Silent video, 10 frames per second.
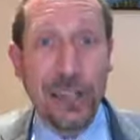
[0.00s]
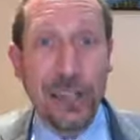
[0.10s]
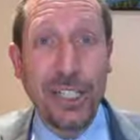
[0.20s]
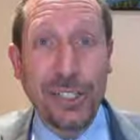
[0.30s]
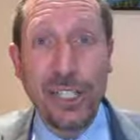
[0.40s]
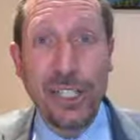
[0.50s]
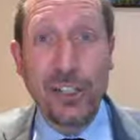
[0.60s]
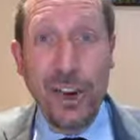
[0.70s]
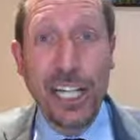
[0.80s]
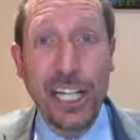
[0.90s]
Lo
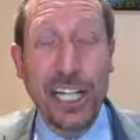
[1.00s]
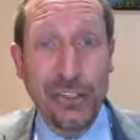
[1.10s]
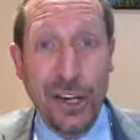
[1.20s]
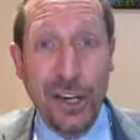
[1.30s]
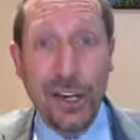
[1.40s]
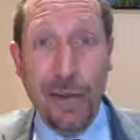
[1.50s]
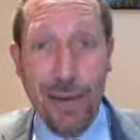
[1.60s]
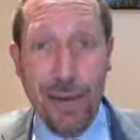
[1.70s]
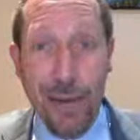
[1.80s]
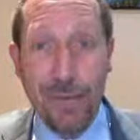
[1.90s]
yisagoy el goy
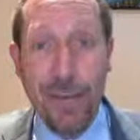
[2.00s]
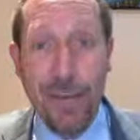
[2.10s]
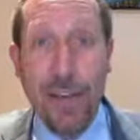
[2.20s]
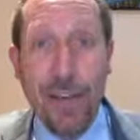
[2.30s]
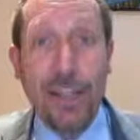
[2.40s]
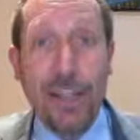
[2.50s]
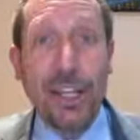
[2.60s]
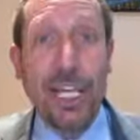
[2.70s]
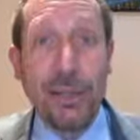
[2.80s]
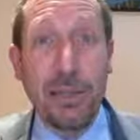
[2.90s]
cherev. Lo
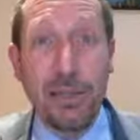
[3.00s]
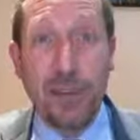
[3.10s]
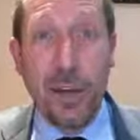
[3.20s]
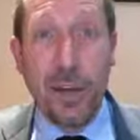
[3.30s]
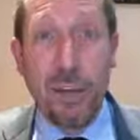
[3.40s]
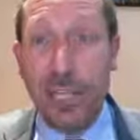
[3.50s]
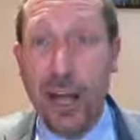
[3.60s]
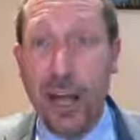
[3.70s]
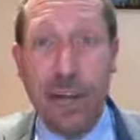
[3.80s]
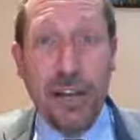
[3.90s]
yil meduay
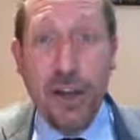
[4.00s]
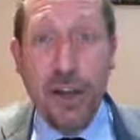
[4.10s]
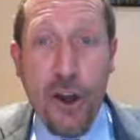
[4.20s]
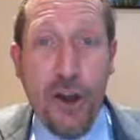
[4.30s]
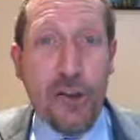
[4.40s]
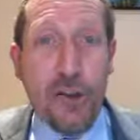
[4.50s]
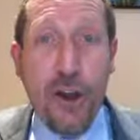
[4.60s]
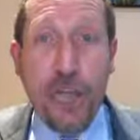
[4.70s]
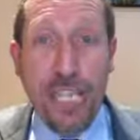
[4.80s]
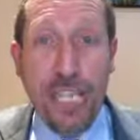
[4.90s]
melchaman. No,
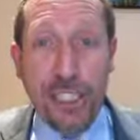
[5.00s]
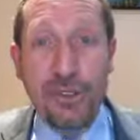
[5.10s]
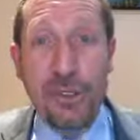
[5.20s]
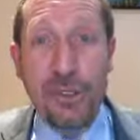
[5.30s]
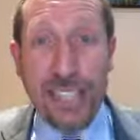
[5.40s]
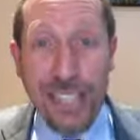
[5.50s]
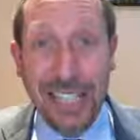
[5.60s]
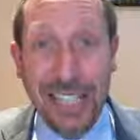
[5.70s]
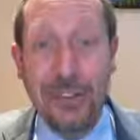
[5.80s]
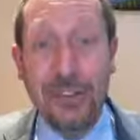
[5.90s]
no nation will
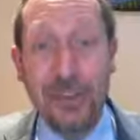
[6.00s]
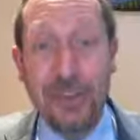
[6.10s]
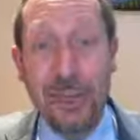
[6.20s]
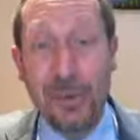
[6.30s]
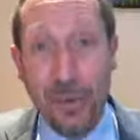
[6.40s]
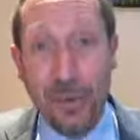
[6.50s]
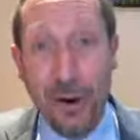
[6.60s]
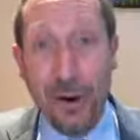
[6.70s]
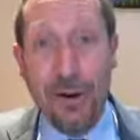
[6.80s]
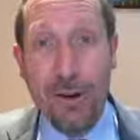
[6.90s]
continue to be at
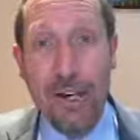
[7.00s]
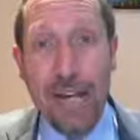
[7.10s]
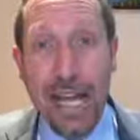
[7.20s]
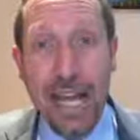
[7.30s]
war.